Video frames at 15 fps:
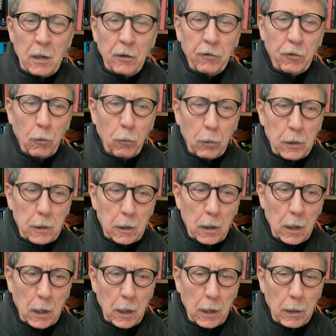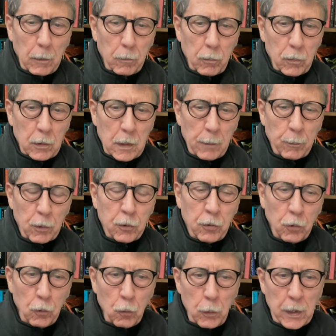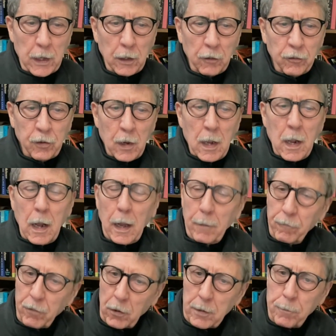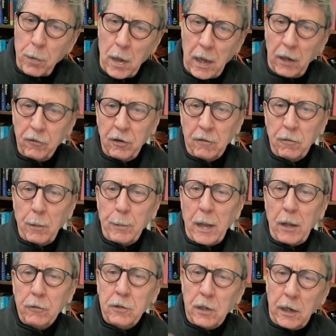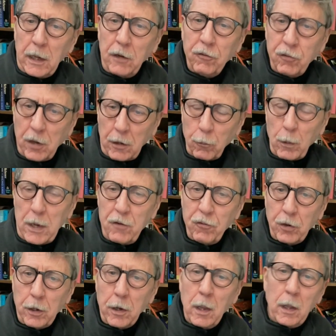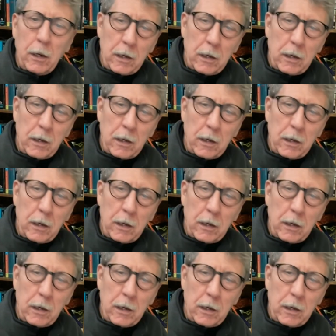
So number two is I'm very positive about today's generation,